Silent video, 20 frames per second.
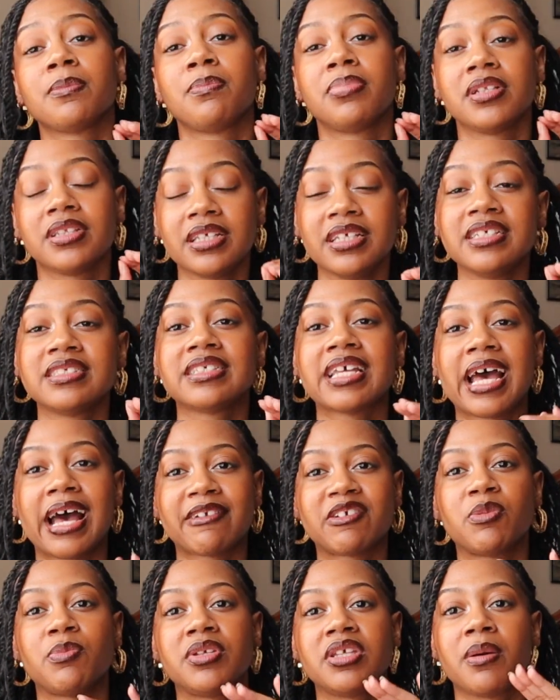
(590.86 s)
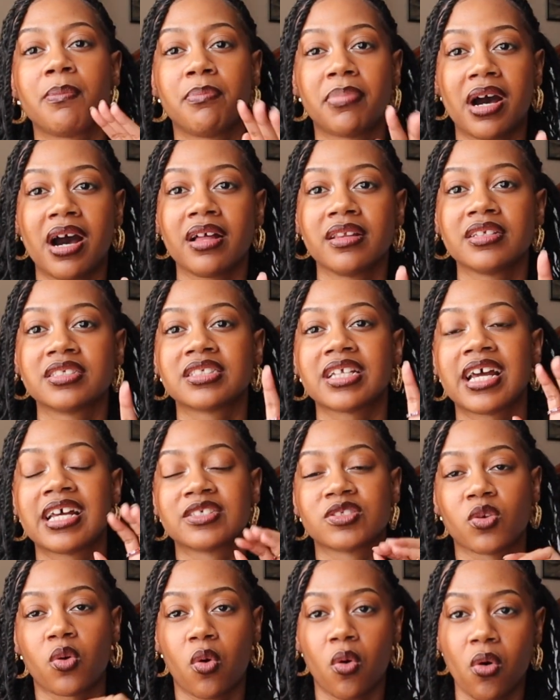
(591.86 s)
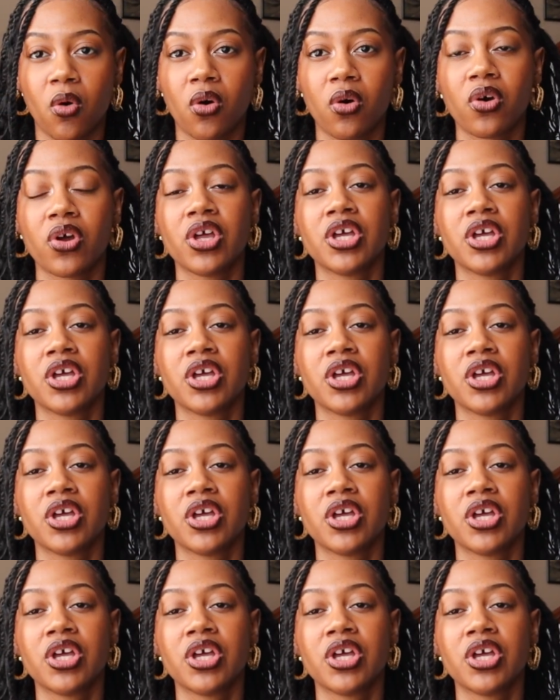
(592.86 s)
police have to be abolished as a whole.